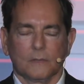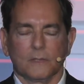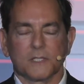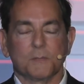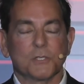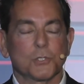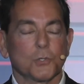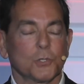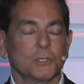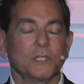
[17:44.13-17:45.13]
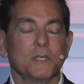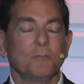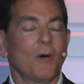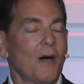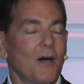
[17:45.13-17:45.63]
Let's be sure to leave
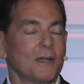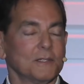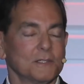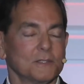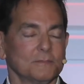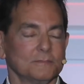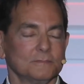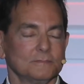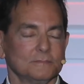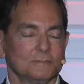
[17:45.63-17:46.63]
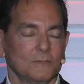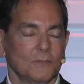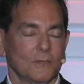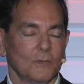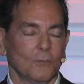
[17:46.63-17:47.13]
behind
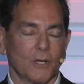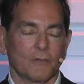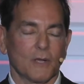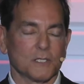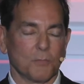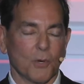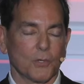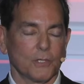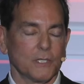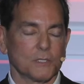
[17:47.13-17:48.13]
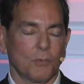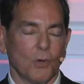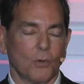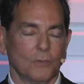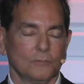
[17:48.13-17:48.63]
whatever has burned in this
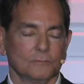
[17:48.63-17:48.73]
bowl.